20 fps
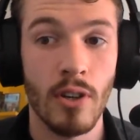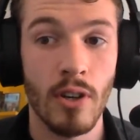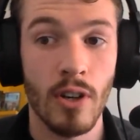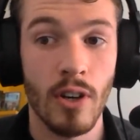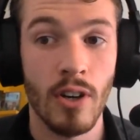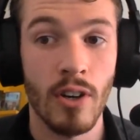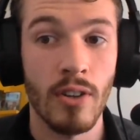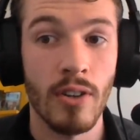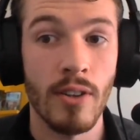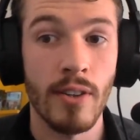
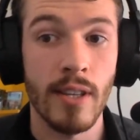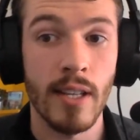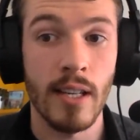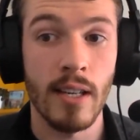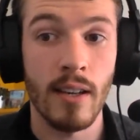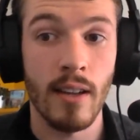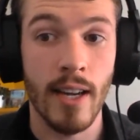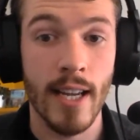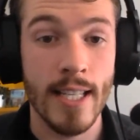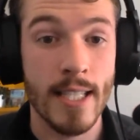on the
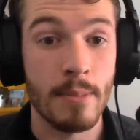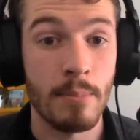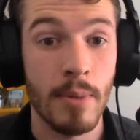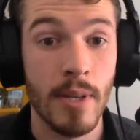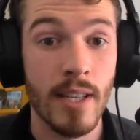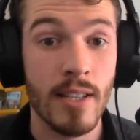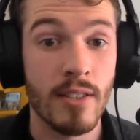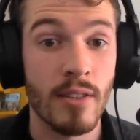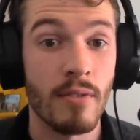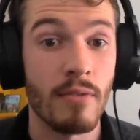light,
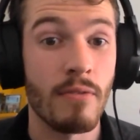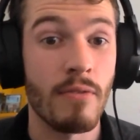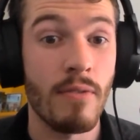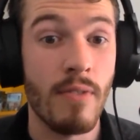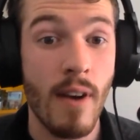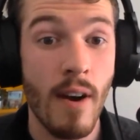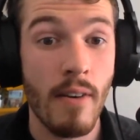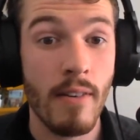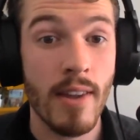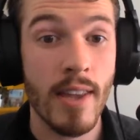but it's a
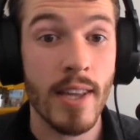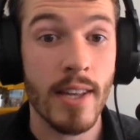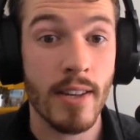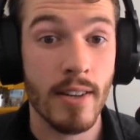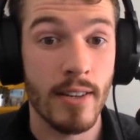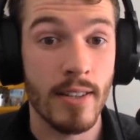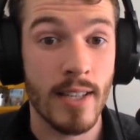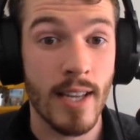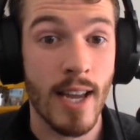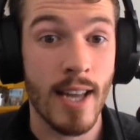very
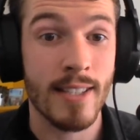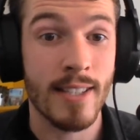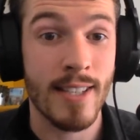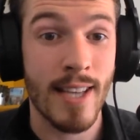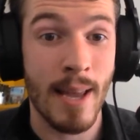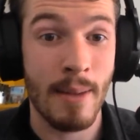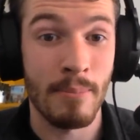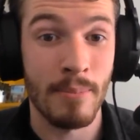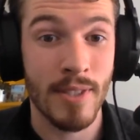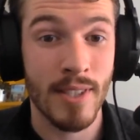good
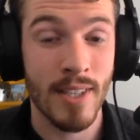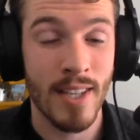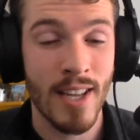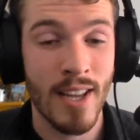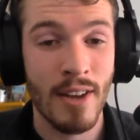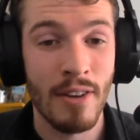attempt.